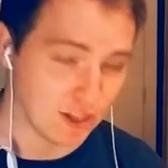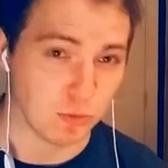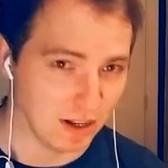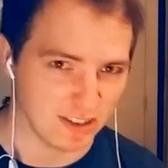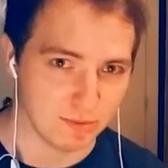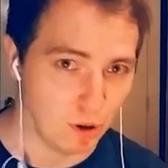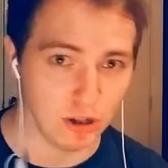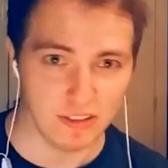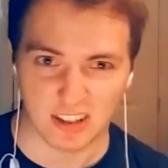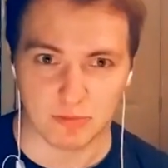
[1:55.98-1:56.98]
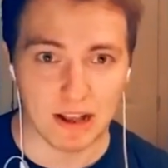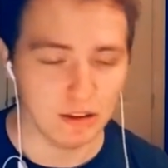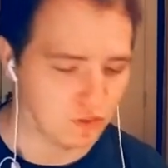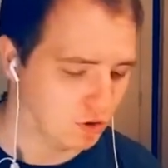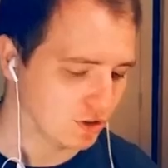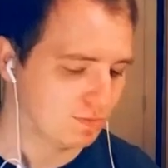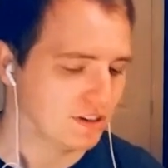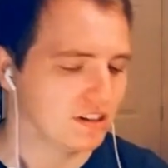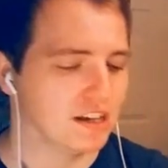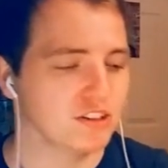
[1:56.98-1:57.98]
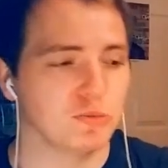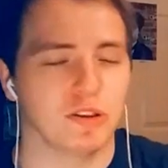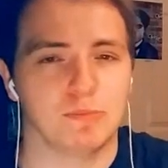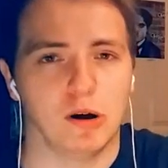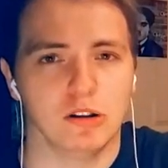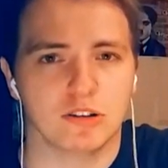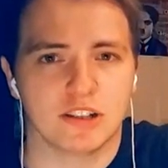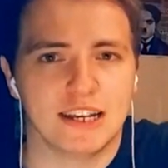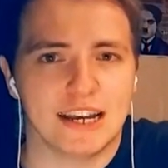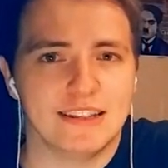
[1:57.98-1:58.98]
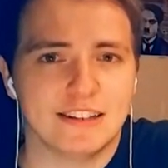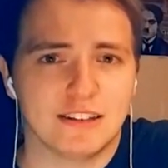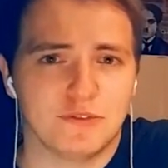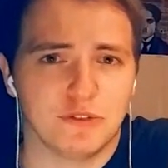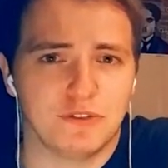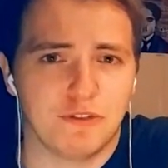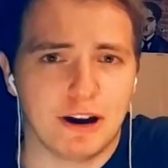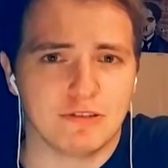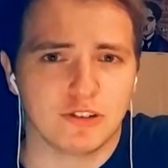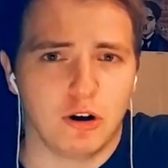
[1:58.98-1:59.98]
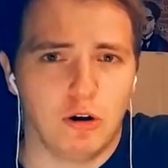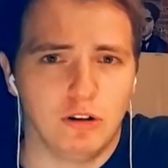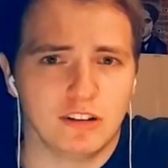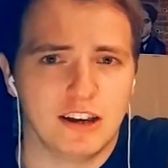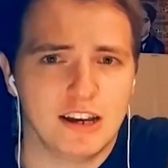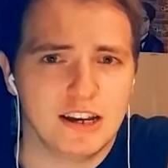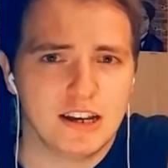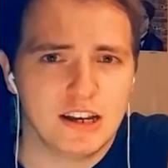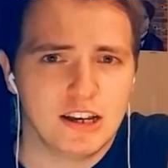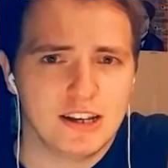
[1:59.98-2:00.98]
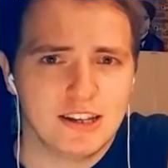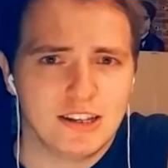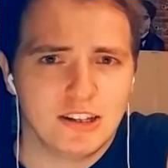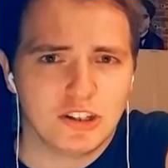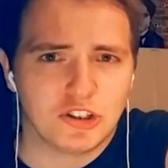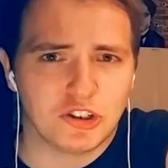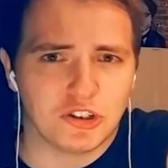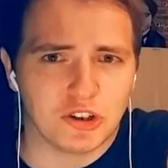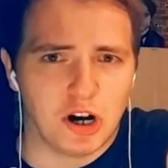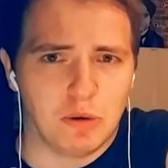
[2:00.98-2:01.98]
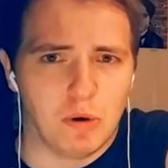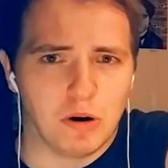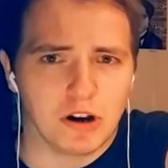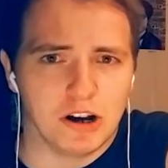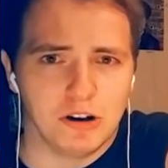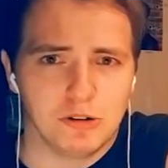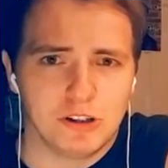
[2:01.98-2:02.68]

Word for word: as well as the bottle and the smell, of course. But uh, this is what the bottle looks like, and this is for a fragrance called Star Walker.